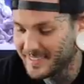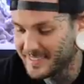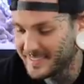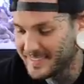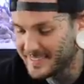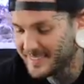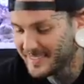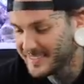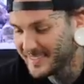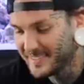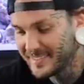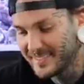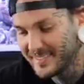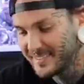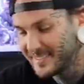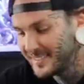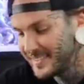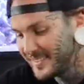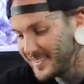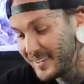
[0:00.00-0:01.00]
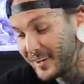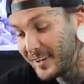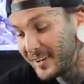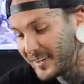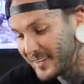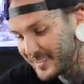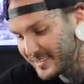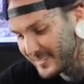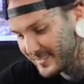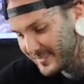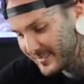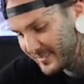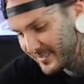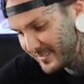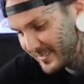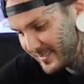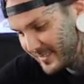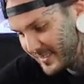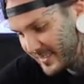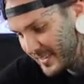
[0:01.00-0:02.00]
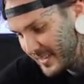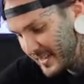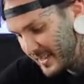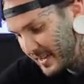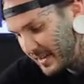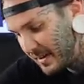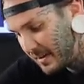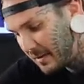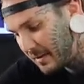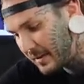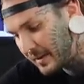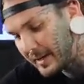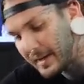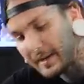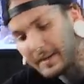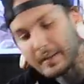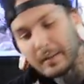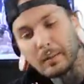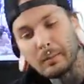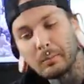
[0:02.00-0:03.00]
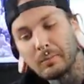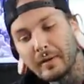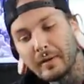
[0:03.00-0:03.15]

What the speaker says: is awesome. Oh, I got a little